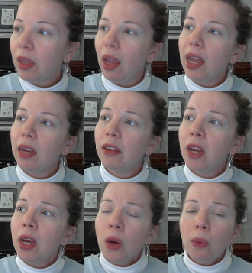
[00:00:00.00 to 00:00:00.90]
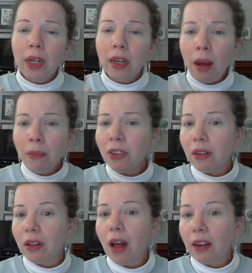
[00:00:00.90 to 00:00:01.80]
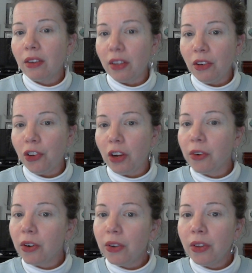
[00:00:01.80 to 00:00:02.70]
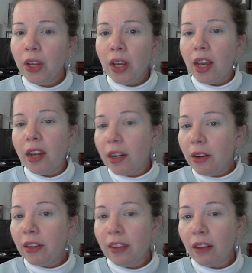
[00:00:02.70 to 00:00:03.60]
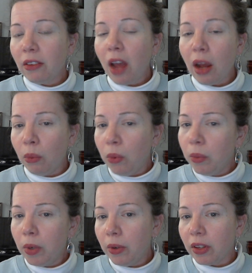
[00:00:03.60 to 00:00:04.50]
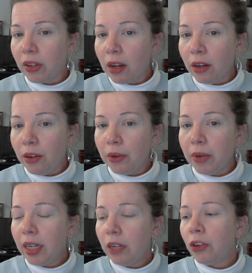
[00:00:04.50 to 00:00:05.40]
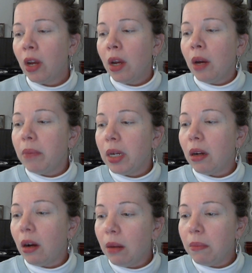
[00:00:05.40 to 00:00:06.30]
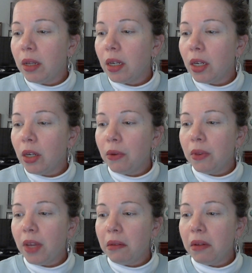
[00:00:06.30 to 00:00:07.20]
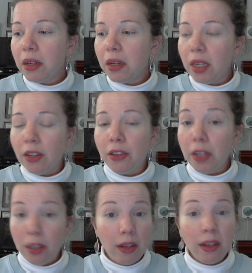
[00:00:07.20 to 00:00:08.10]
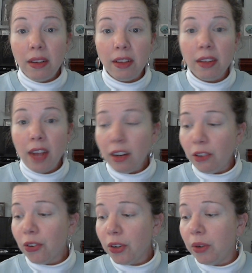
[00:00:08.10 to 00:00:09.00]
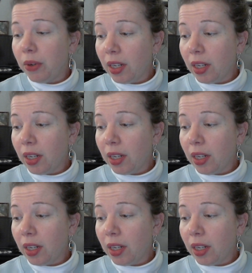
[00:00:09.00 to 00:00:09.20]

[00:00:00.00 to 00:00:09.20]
And when it comes to clocks in general, and I know this sounds kind of woo-woo, it's kind of new age, but that it's kind of true.